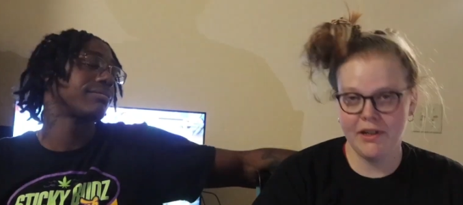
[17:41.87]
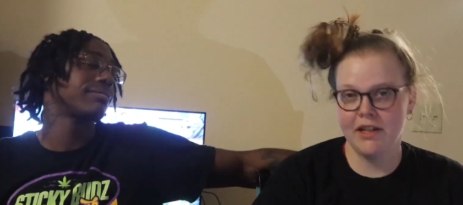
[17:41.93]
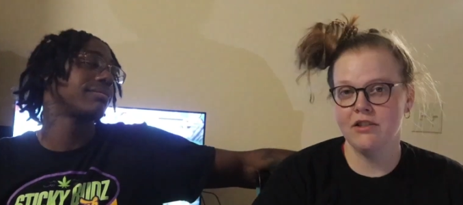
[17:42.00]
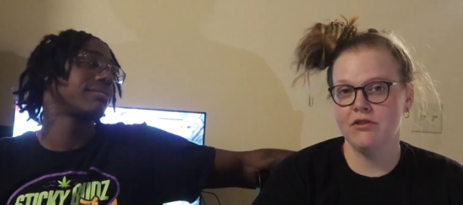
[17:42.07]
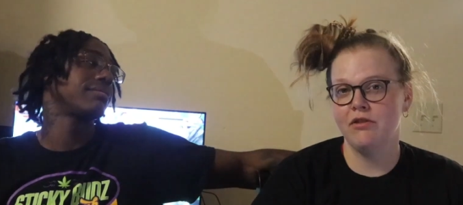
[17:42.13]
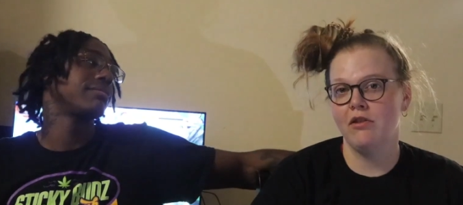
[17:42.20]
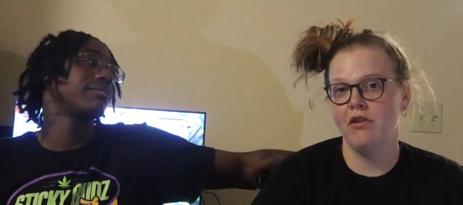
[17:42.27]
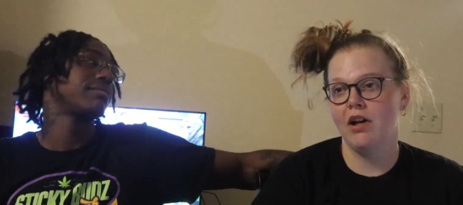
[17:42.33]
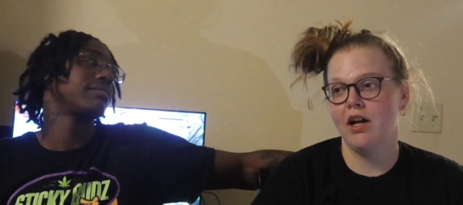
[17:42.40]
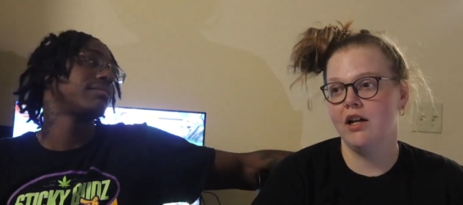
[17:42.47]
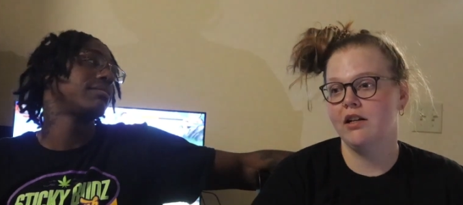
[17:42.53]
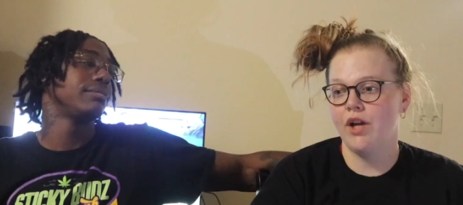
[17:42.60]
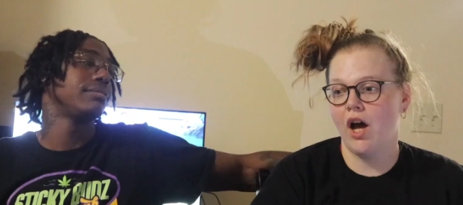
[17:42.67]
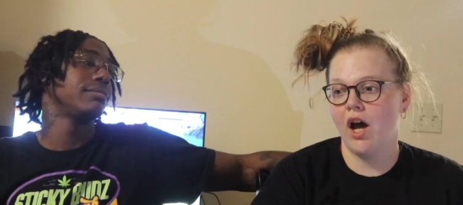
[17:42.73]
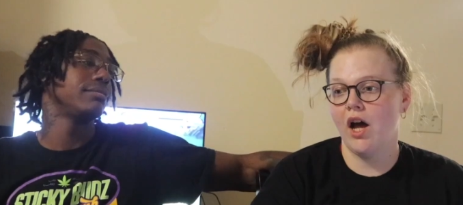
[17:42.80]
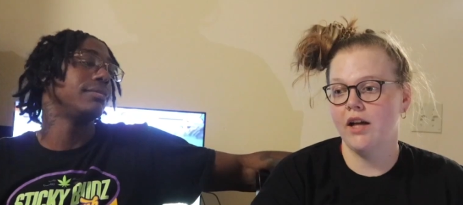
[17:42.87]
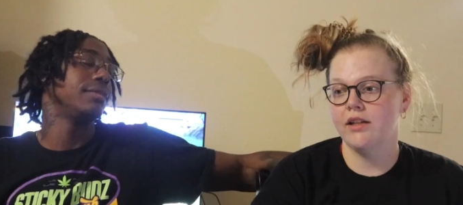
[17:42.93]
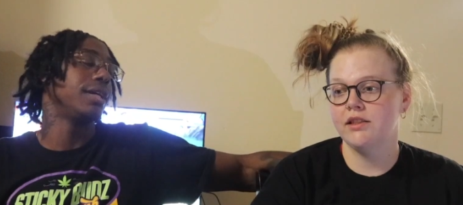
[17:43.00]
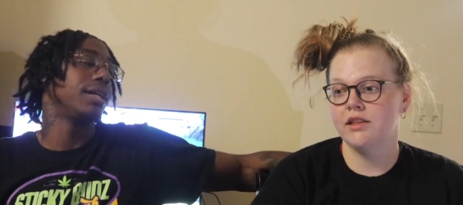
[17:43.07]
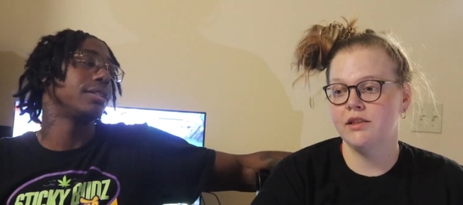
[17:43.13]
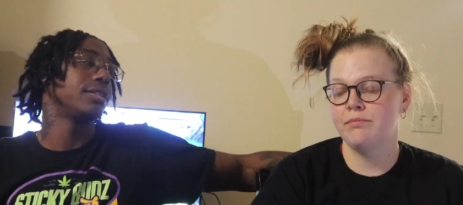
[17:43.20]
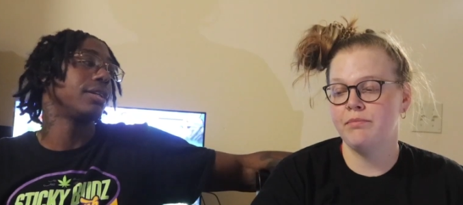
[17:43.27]
Speaker 1: biggest regret? Not,
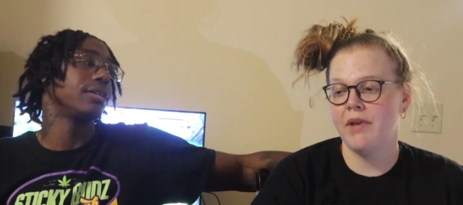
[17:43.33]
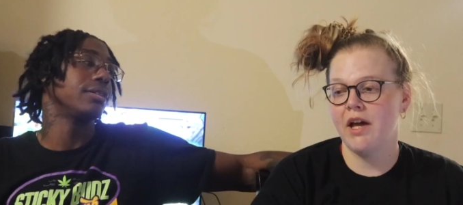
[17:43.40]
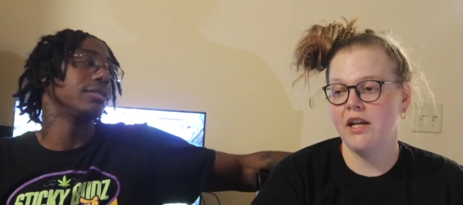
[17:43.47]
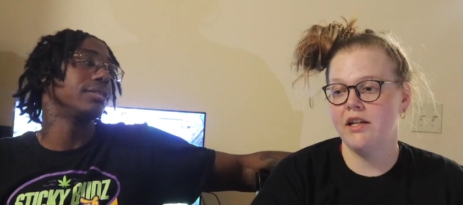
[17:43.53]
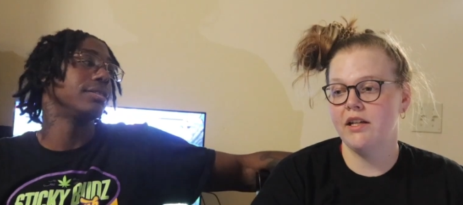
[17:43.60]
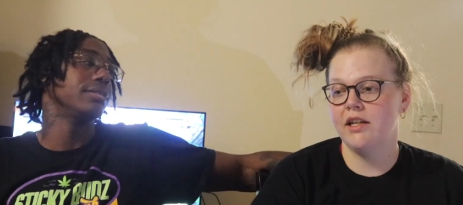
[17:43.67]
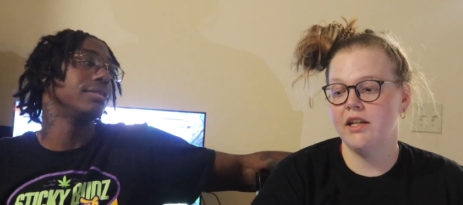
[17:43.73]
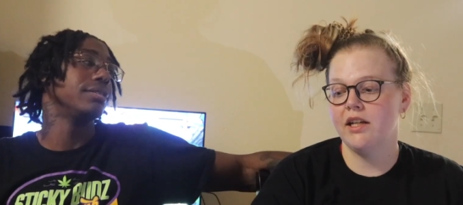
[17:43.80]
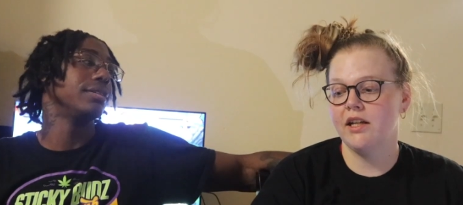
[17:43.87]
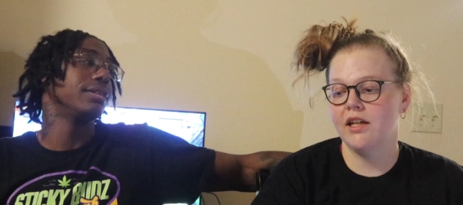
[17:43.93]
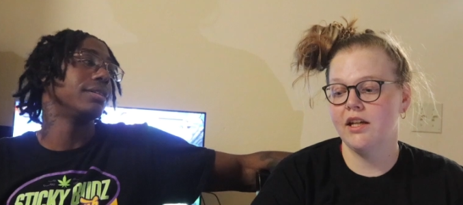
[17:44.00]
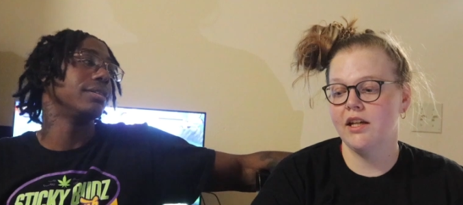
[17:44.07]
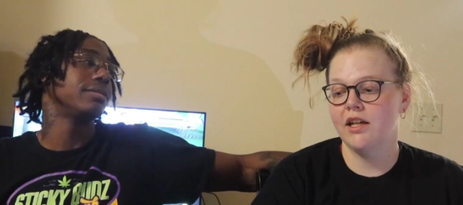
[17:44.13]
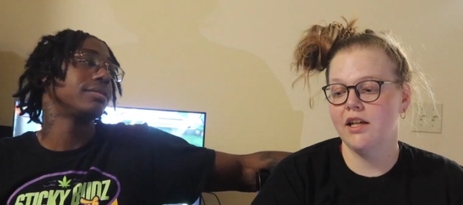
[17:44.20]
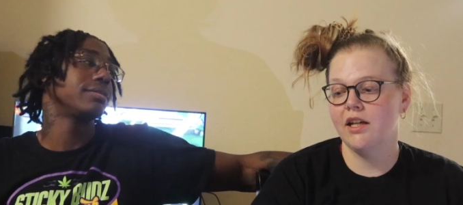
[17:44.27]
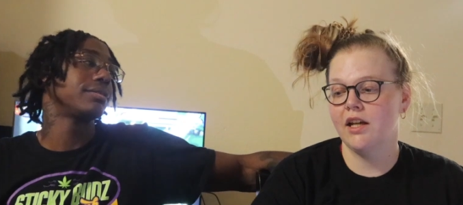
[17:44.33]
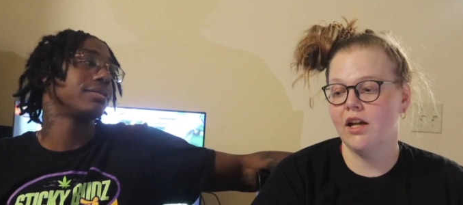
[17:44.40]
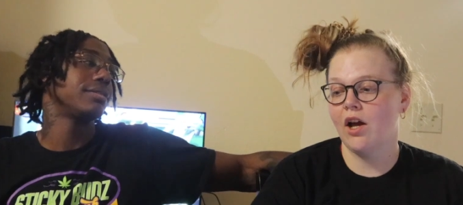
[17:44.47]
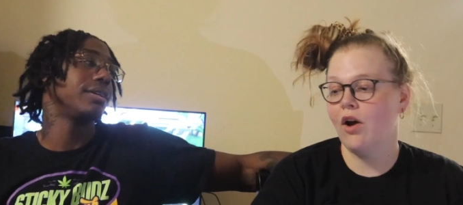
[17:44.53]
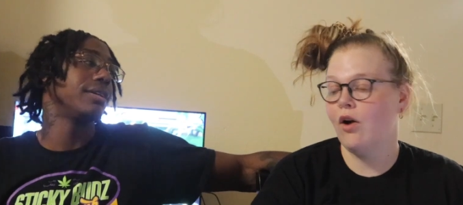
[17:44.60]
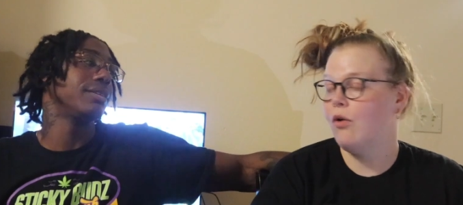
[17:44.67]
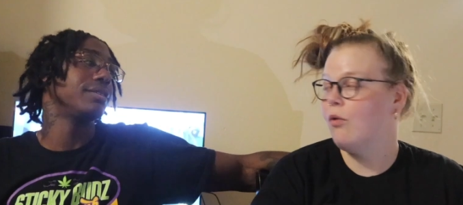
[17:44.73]
not spending. Talking,
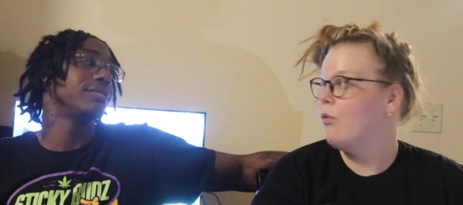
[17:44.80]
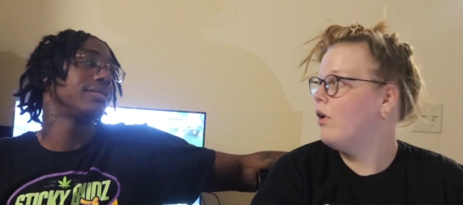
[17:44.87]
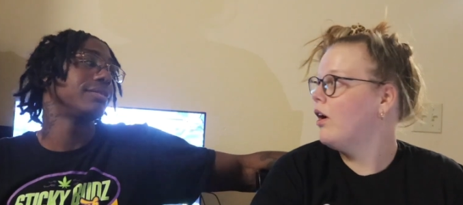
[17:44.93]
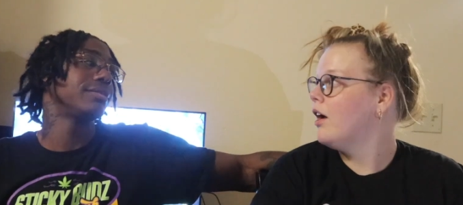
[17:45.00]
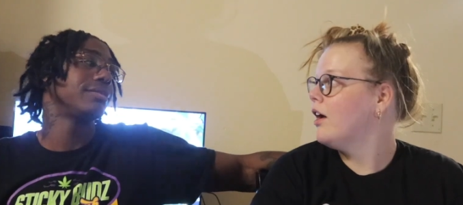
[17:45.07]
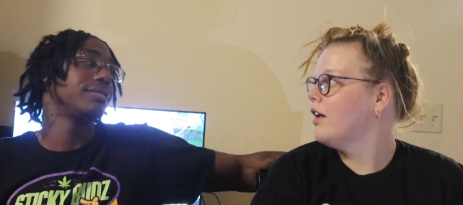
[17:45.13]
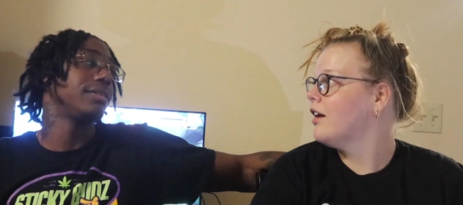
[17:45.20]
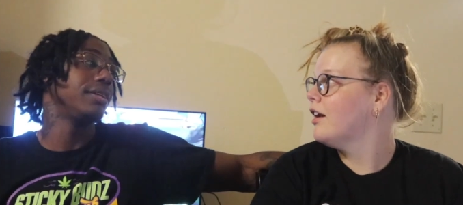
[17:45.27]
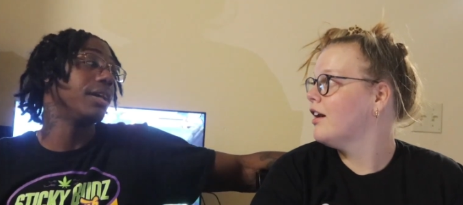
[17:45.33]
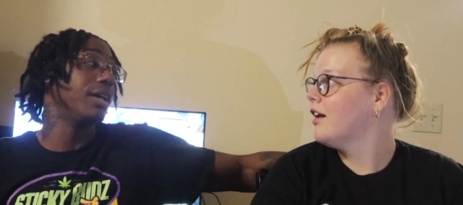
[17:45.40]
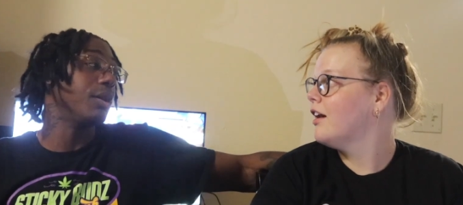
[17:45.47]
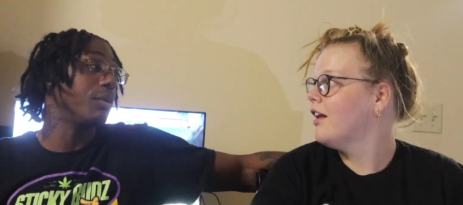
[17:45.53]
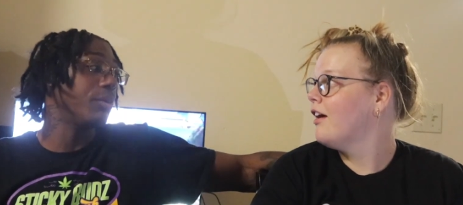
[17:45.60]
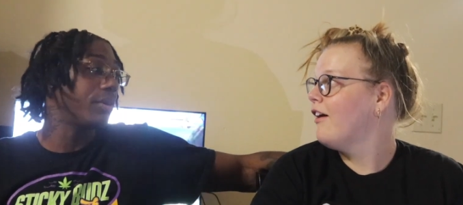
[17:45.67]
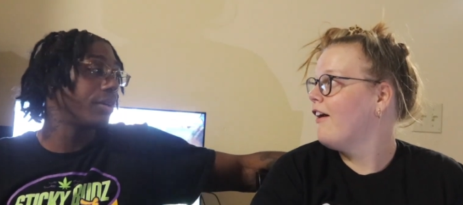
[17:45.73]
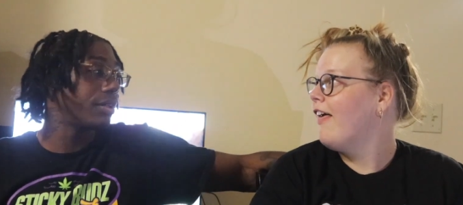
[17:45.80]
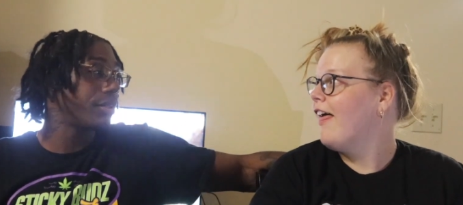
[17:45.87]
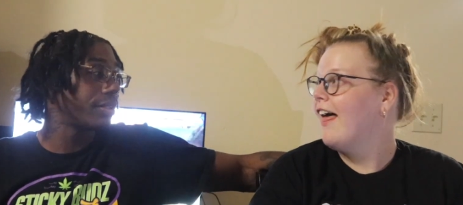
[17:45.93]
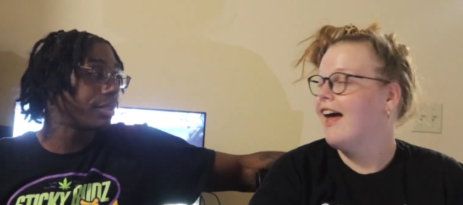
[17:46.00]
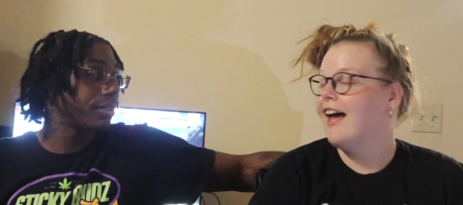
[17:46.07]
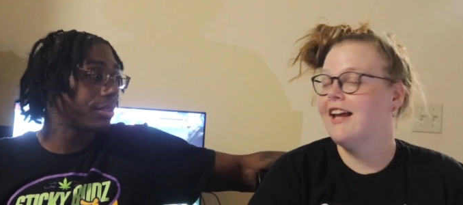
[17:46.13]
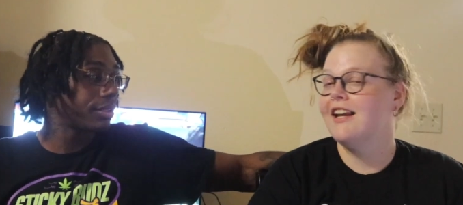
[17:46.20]
uh, oh, go. what? Go.
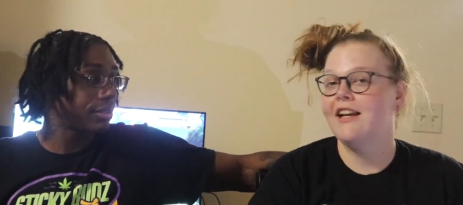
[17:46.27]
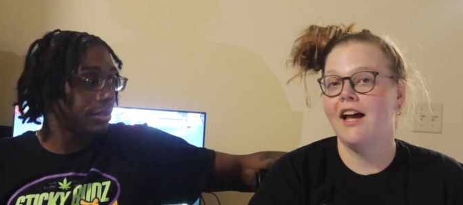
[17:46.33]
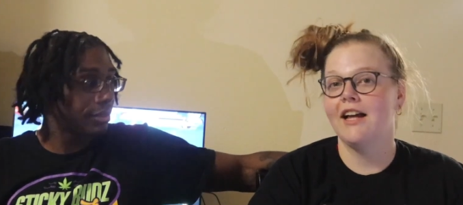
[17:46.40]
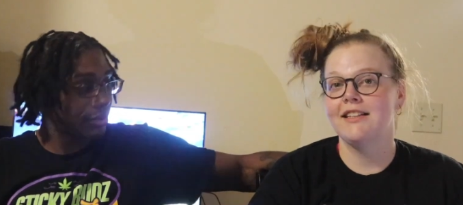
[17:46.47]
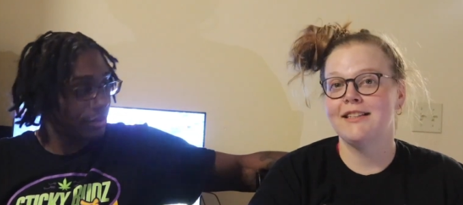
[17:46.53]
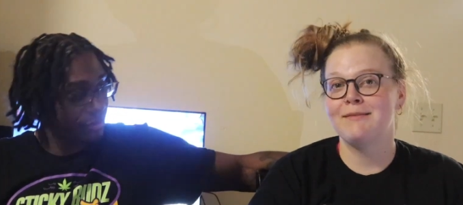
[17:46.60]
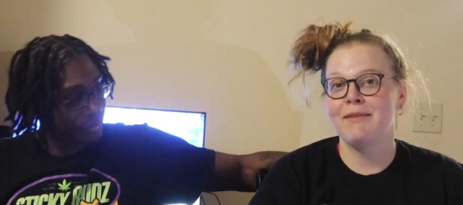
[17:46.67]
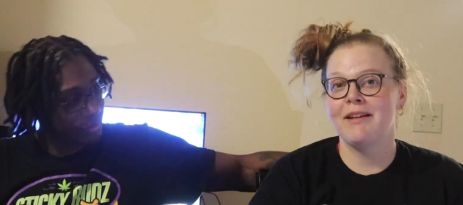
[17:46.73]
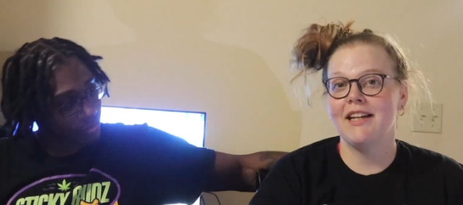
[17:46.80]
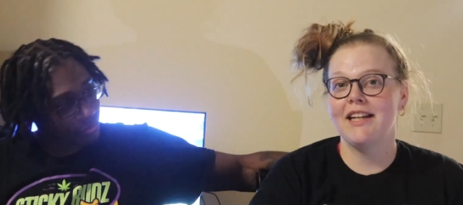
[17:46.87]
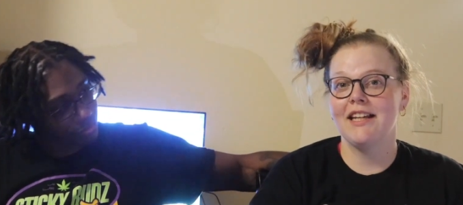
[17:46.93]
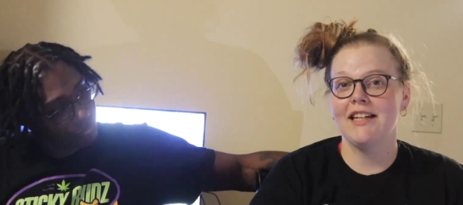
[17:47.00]
Not spending